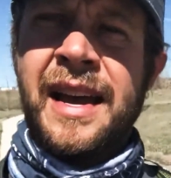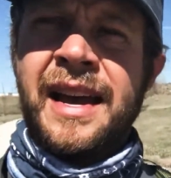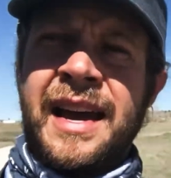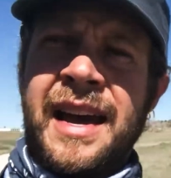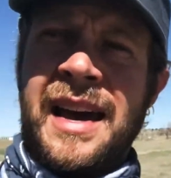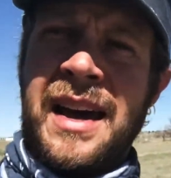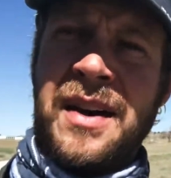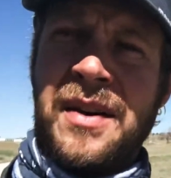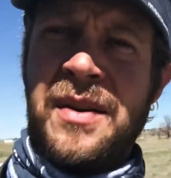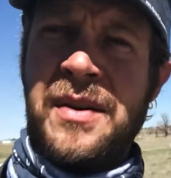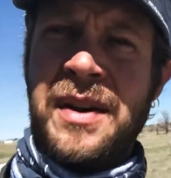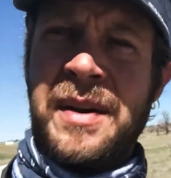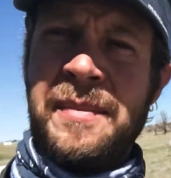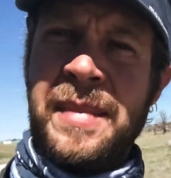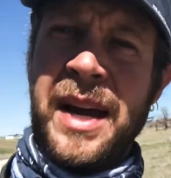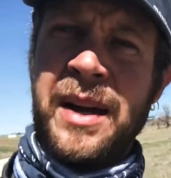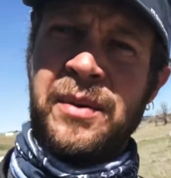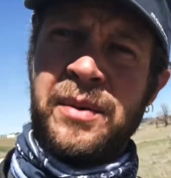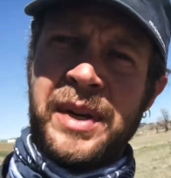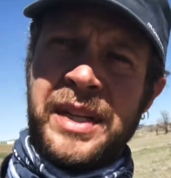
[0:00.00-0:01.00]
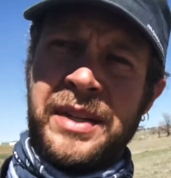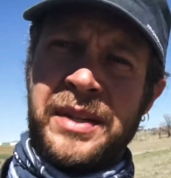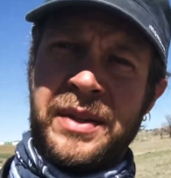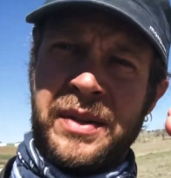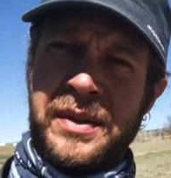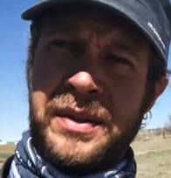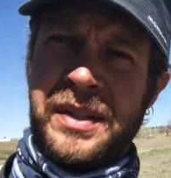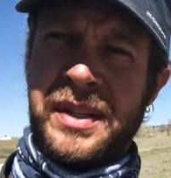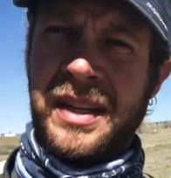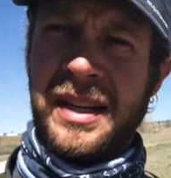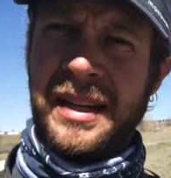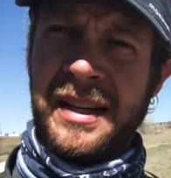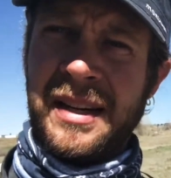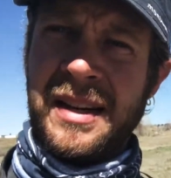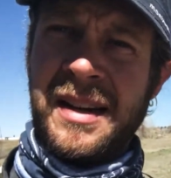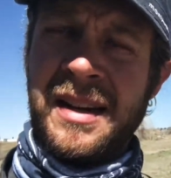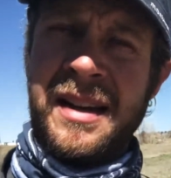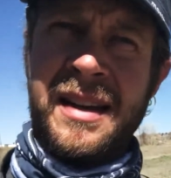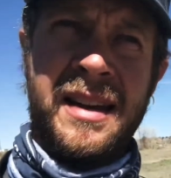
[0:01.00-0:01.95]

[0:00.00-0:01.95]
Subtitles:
how am I researching